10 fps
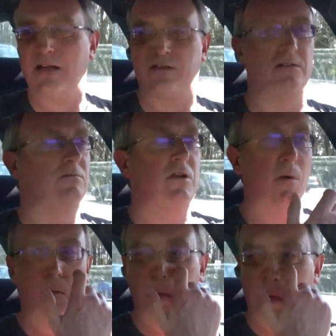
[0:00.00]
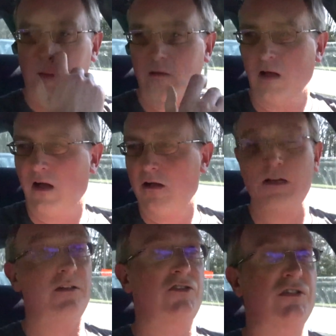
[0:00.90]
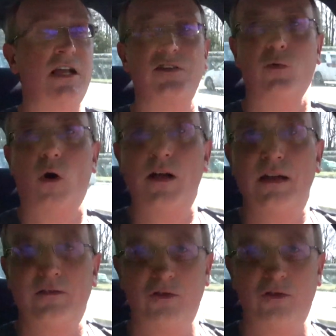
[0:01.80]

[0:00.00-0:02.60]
I guess just has the one